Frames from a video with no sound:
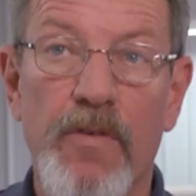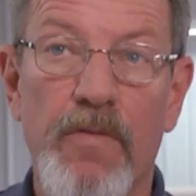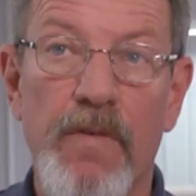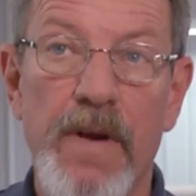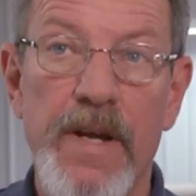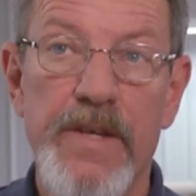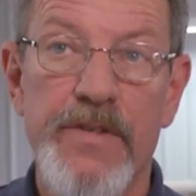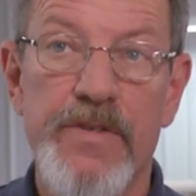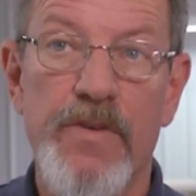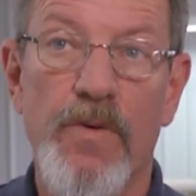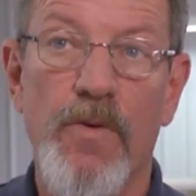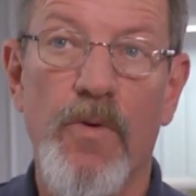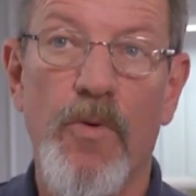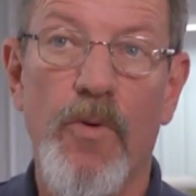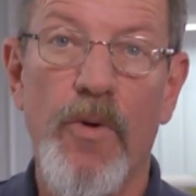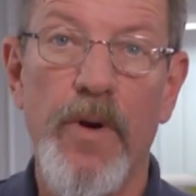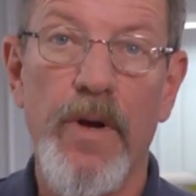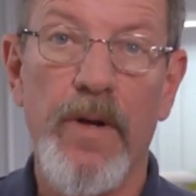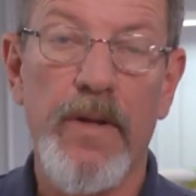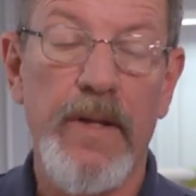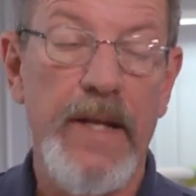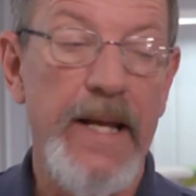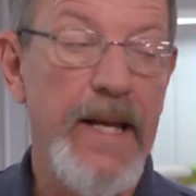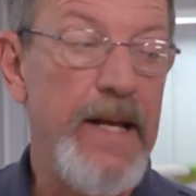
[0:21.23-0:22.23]
less
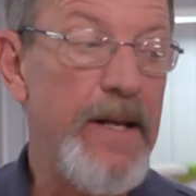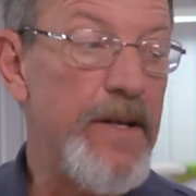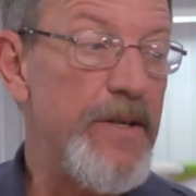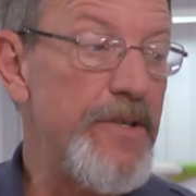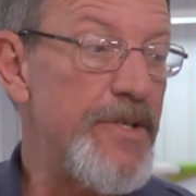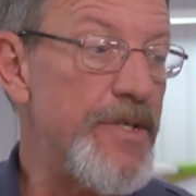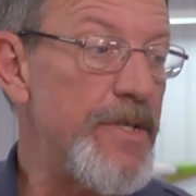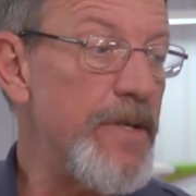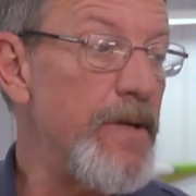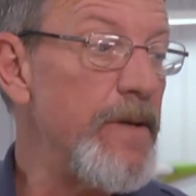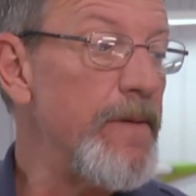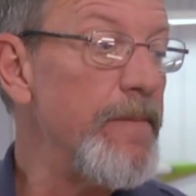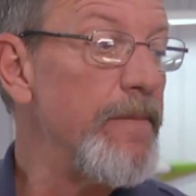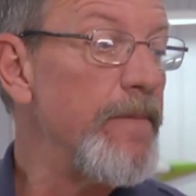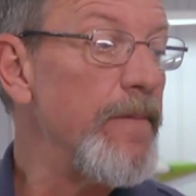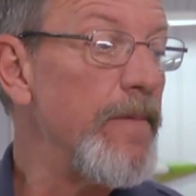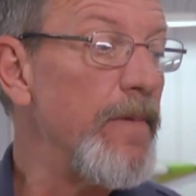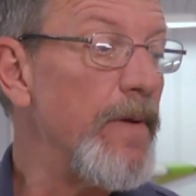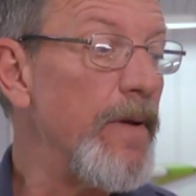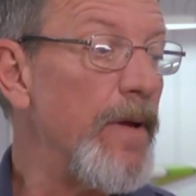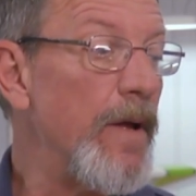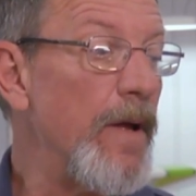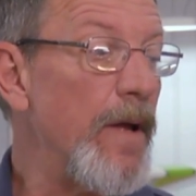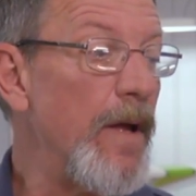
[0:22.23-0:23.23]
certain about potential
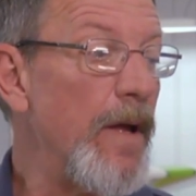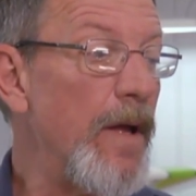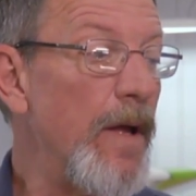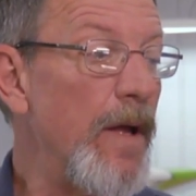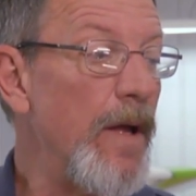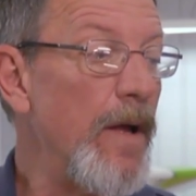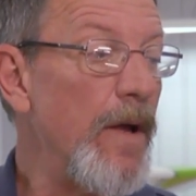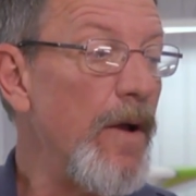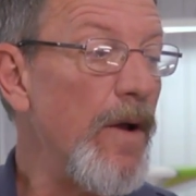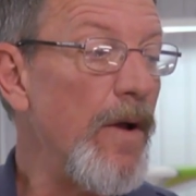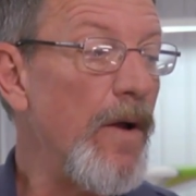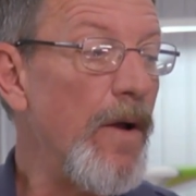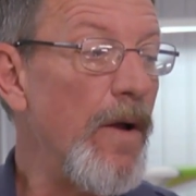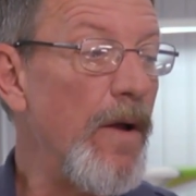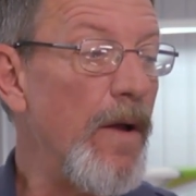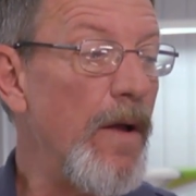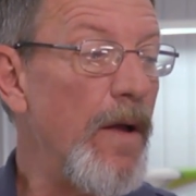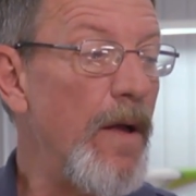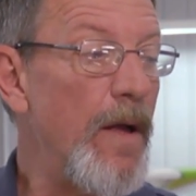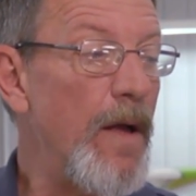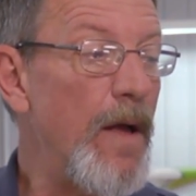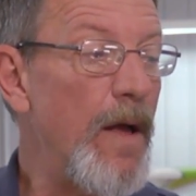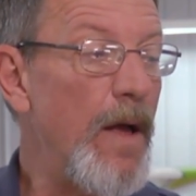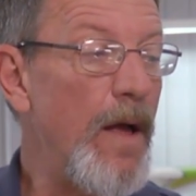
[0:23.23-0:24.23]
trouble signs.
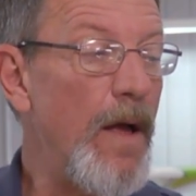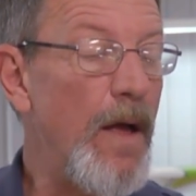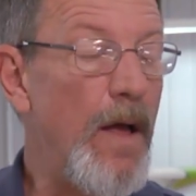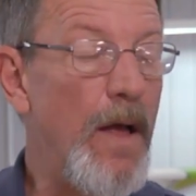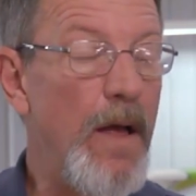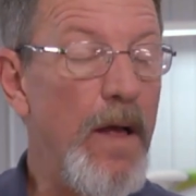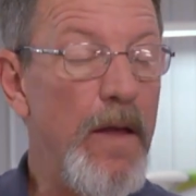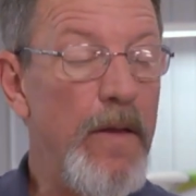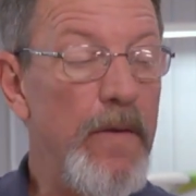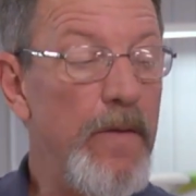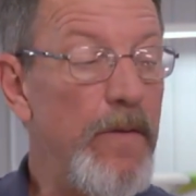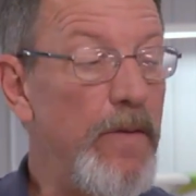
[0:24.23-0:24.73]
It's important